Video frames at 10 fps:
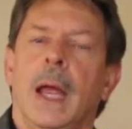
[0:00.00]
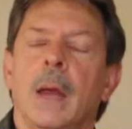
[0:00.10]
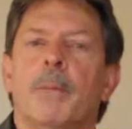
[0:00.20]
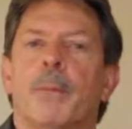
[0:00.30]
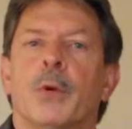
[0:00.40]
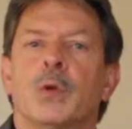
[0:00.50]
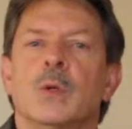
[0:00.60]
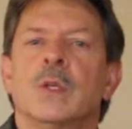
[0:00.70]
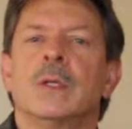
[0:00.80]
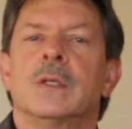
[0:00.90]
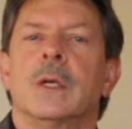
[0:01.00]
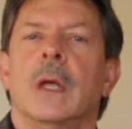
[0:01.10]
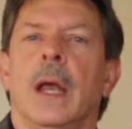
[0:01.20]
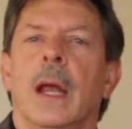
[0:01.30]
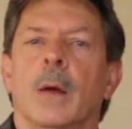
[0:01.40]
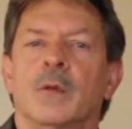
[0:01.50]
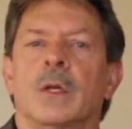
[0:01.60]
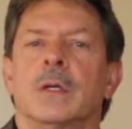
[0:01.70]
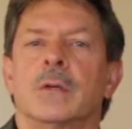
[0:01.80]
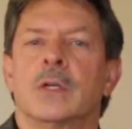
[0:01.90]
It produces and helps
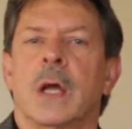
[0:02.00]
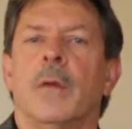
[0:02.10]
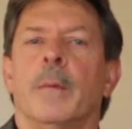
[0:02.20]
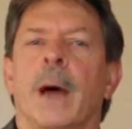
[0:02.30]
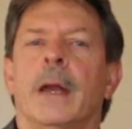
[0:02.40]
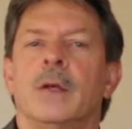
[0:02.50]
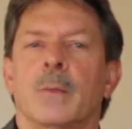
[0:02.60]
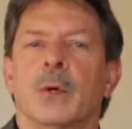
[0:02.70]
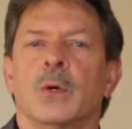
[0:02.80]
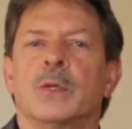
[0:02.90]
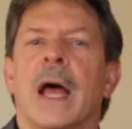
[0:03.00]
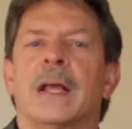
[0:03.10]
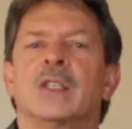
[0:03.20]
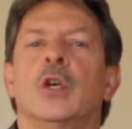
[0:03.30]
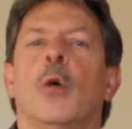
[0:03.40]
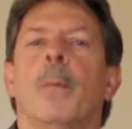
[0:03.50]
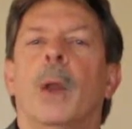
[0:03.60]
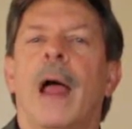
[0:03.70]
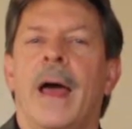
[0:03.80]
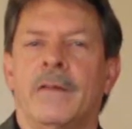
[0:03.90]
to tell the body to produce
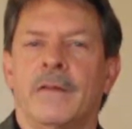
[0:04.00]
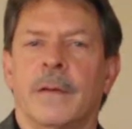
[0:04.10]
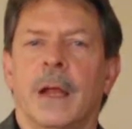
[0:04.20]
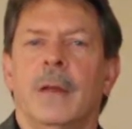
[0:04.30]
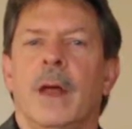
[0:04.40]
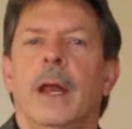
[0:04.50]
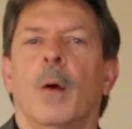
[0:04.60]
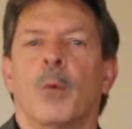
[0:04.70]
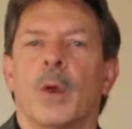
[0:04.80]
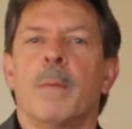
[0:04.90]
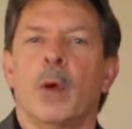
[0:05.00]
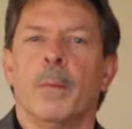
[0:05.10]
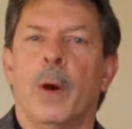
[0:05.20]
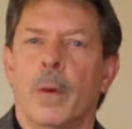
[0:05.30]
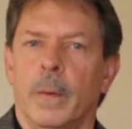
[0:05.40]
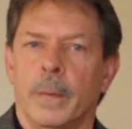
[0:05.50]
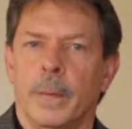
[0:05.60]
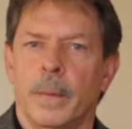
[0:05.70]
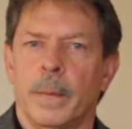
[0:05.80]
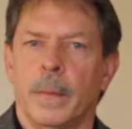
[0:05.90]
osteoblasts that help rebuild bone.
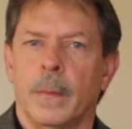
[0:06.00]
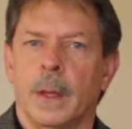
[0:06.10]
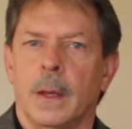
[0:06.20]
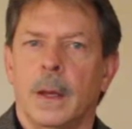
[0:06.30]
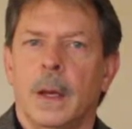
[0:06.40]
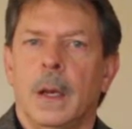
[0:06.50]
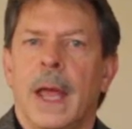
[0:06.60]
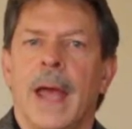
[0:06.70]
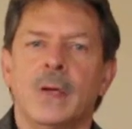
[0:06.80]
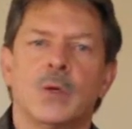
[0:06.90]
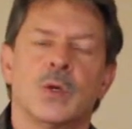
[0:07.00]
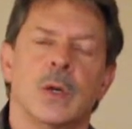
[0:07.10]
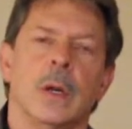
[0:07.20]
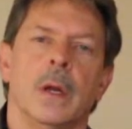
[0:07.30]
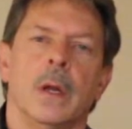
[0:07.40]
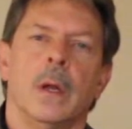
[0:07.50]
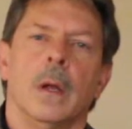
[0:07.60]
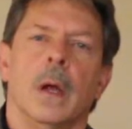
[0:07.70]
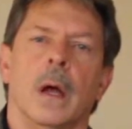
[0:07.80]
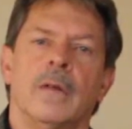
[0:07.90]
Estrogen
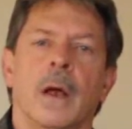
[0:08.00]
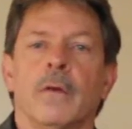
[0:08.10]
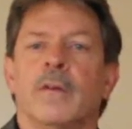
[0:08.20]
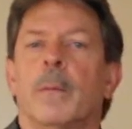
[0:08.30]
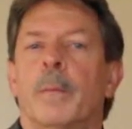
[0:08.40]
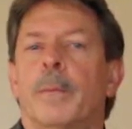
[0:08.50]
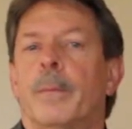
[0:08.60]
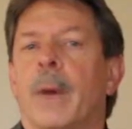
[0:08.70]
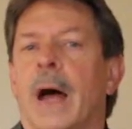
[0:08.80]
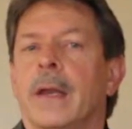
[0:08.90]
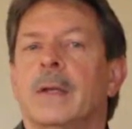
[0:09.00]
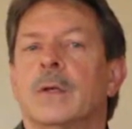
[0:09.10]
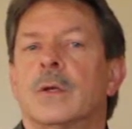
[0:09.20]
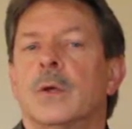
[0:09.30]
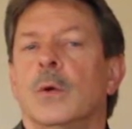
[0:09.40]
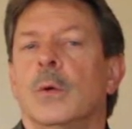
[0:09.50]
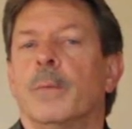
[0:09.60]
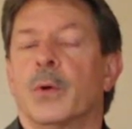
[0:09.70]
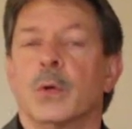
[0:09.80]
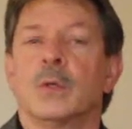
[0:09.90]
tells the body to
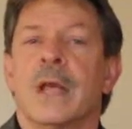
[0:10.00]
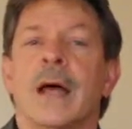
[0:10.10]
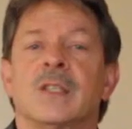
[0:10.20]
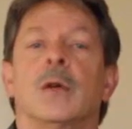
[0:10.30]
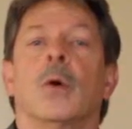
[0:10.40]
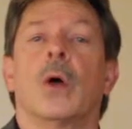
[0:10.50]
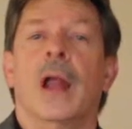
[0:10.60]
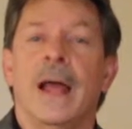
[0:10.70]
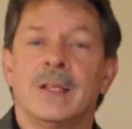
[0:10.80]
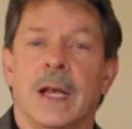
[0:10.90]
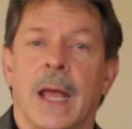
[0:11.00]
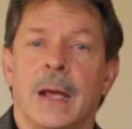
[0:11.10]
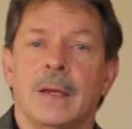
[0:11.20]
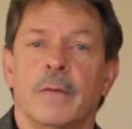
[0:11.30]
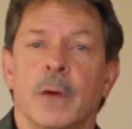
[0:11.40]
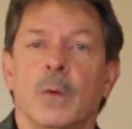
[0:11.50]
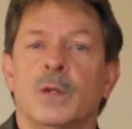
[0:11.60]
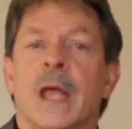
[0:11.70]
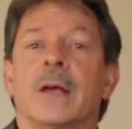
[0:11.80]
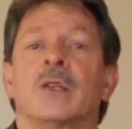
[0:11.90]
produce osteoclastic activity,
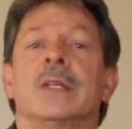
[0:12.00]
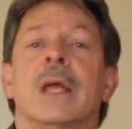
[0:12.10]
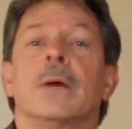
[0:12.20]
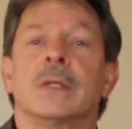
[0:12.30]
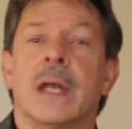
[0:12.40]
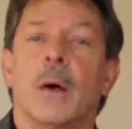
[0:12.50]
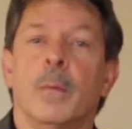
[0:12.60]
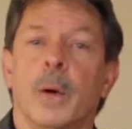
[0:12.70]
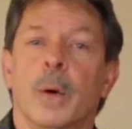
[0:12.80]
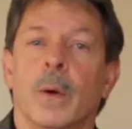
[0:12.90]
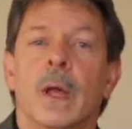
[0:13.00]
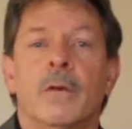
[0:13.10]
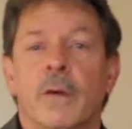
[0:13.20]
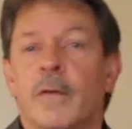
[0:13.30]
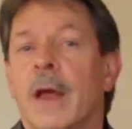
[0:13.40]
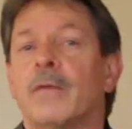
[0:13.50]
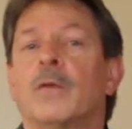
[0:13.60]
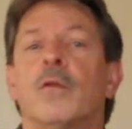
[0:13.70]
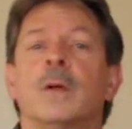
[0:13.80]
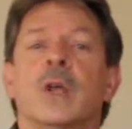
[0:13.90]
which actually tears down bone. So if you
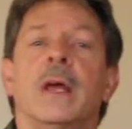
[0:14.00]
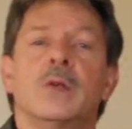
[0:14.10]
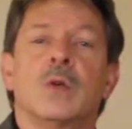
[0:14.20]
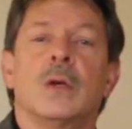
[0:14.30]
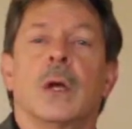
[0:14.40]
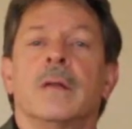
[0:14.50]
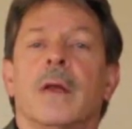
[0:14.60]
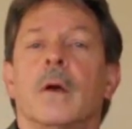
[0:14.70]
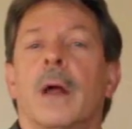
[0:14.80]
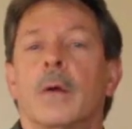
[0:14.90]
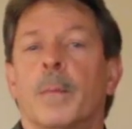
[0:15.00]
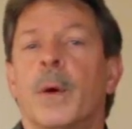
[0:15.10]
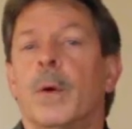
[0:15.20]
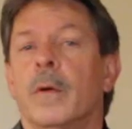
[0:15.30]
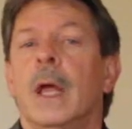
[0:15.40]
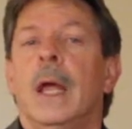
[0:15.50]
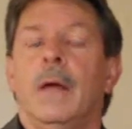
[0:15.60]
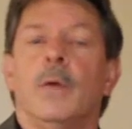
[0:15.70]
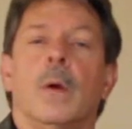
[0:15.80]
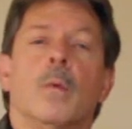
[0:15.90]
have too much estrogen, you're going to tear down your bone.
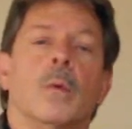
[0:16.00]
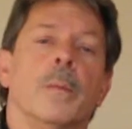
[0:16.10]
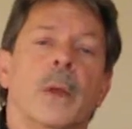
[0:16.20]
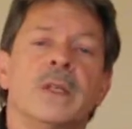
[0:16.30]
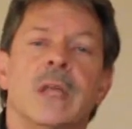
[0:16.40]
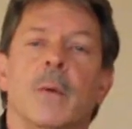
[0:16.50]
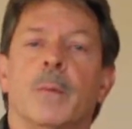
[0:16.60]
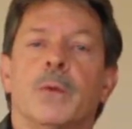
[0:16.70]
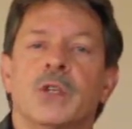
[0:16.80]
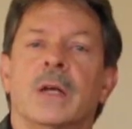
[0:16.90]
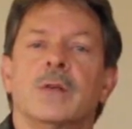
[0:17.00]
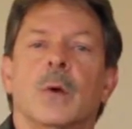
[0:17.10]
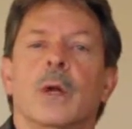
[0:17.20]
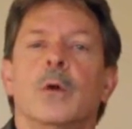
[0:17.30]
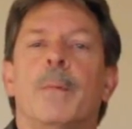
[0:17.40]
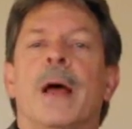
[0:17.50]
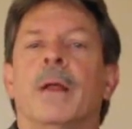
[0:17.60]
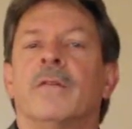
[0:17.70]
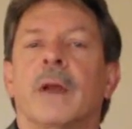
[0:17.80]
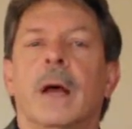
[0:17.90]
If you replace that with progesterone and you
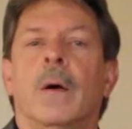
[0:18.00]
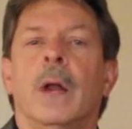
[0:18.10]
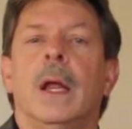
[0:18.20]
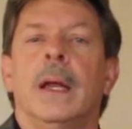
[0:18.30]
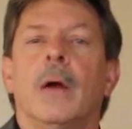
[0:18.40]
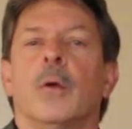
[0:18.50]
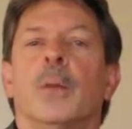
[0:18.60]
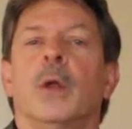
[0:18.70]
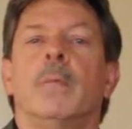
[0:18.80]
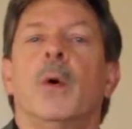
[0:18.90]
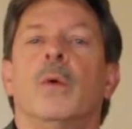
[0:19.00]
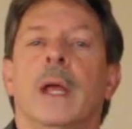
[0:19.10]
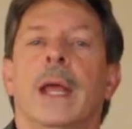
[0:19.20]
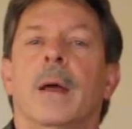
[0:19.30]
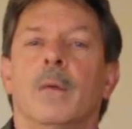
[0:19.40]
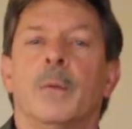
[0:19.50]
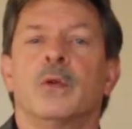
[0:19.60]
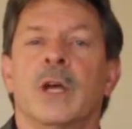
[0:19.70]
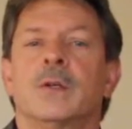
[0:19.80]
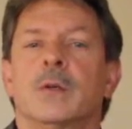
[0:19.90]
balance it out, now you're building bone again with
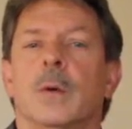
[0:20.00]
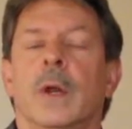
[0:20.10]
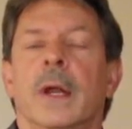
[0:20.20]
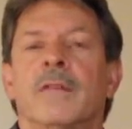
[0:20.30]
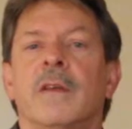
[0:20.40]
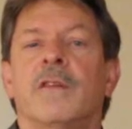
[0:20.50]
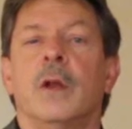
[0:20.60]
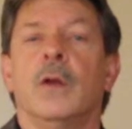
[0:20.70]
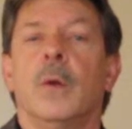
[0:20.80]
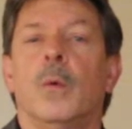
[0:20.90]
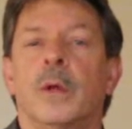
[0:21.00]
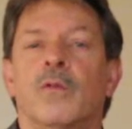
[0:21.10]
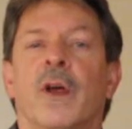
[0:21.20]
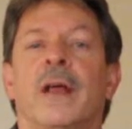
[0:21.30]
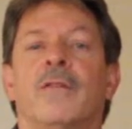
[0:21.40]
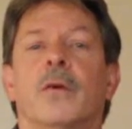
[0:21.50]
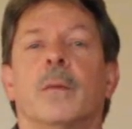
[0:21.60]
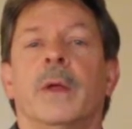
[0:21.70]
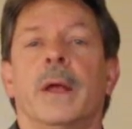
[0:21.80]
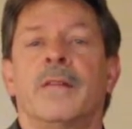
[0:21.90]
progesterone, and it's easy to do with
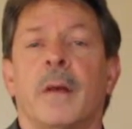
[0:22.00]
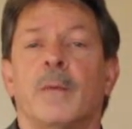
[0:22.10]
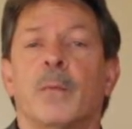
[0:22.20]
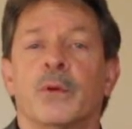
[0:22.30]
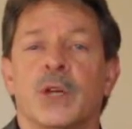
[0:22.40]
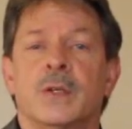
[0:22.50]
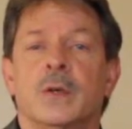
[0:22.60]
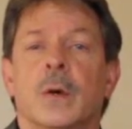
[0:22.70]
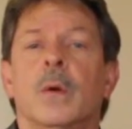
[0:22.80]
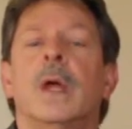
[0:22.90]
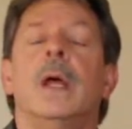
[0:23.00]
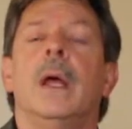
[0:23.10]
transdermally accepted progesterone.